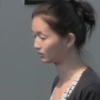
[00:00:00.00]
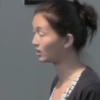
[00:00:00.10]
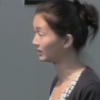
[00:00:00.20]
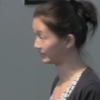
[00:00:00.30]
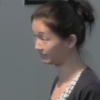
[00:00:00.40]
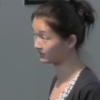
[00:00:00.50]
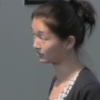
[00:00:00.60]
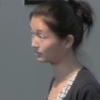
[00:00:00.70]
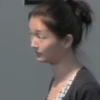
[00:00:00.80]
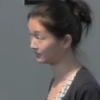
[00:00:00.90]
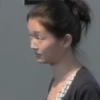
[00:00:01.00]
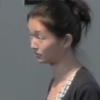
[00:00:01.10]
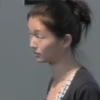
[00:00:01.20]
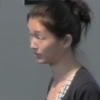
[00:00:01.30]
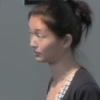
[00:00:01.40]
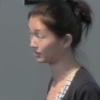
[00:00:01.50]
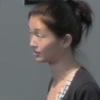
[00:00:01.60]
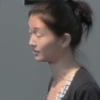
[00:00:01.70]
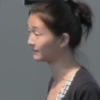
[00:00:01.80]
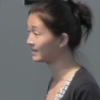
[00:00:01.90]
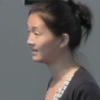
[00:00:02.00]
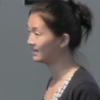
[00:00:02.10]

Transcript: the quality of the signal, the signal to noise ratio.